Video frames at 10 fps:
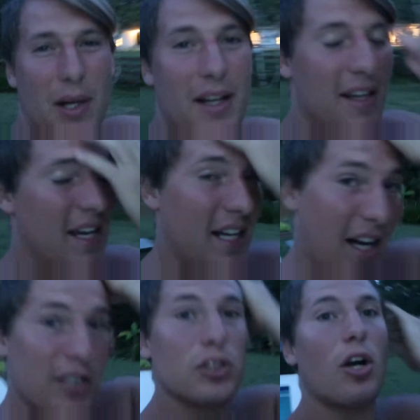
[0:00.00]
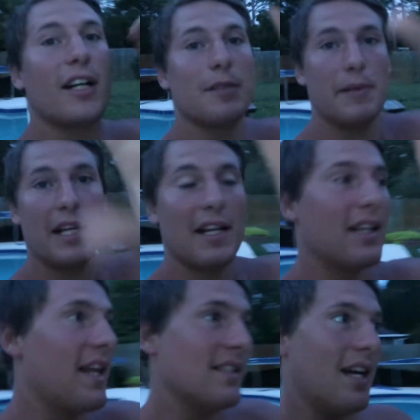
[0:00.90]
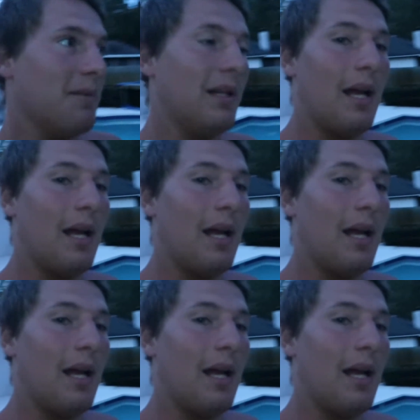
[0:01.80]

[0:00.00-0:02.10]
but it got as dark as beginning of that time